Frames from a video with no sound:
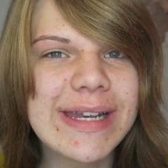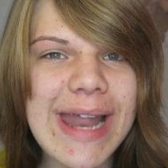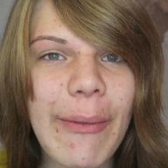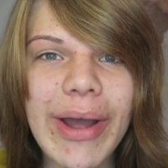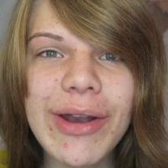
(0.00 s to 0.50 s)

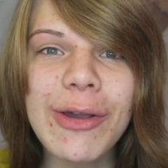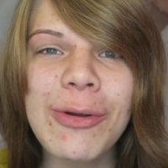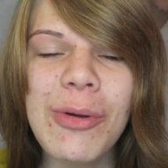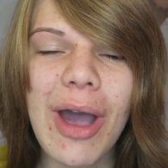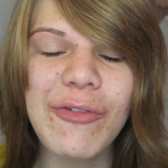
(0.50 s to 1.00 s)
Now I
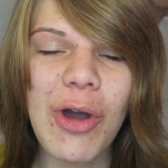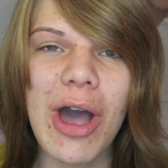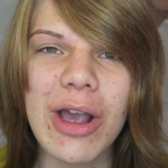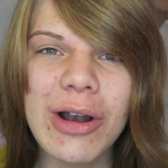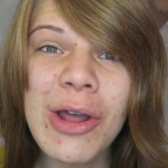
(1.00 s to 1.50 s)
know I've
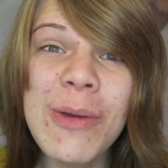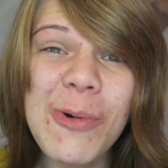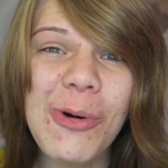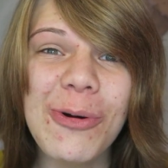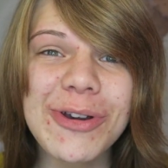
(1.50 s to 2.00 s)
got a
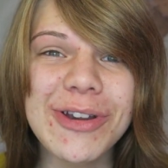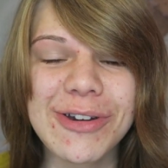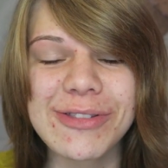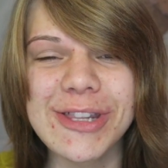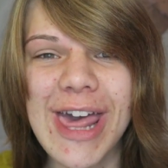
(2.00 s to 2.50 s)
global
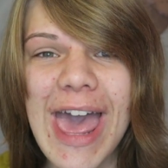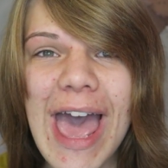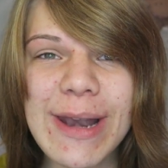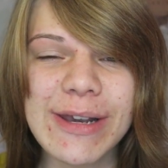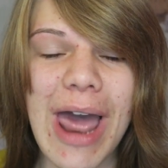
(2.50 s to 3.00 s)
audience
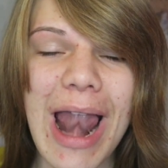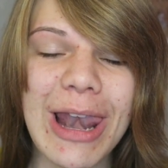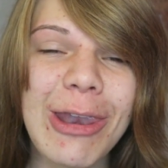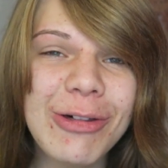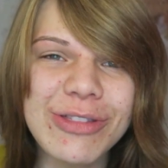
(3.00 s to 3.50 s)
and
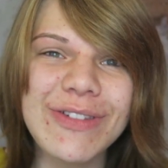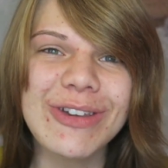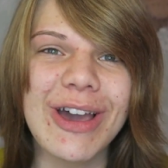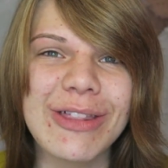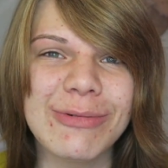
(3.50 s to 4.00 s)
lots of
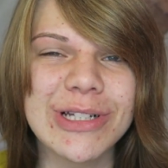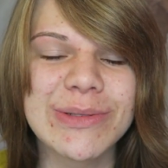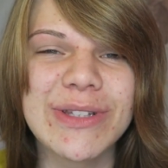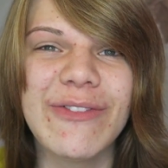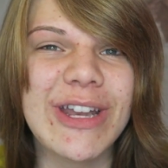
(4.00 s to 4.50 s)
you guys
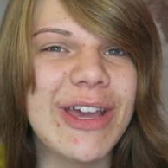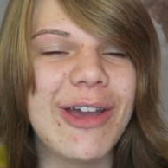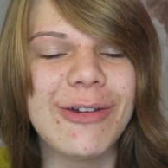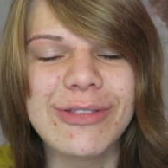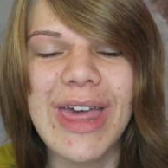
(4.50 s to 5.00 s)
watch the
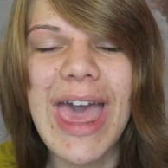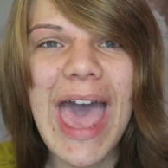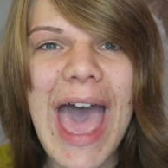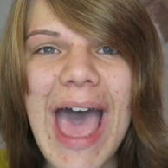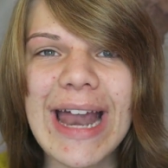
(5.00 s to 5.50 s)
videos
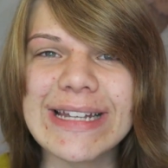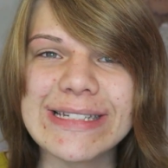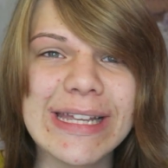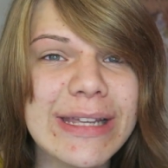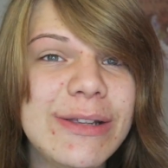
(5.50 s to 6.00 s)

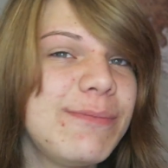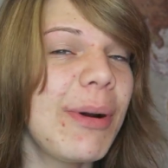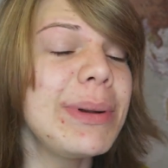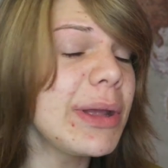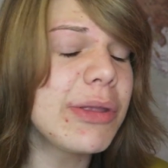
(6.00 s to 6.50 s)
and you
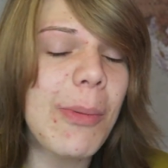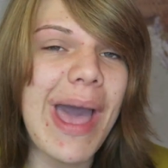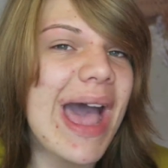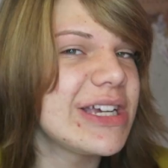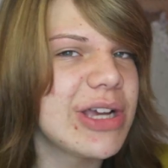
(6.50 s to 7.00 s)
probably don't know
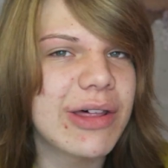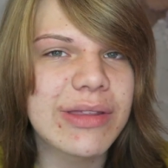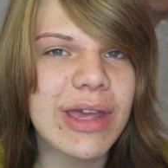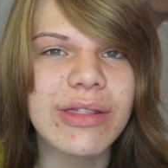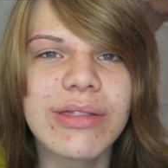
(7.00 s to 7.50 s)
where
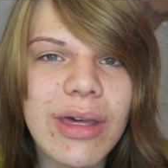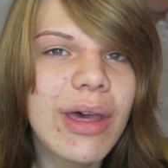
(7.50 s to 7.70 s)
Ashurst is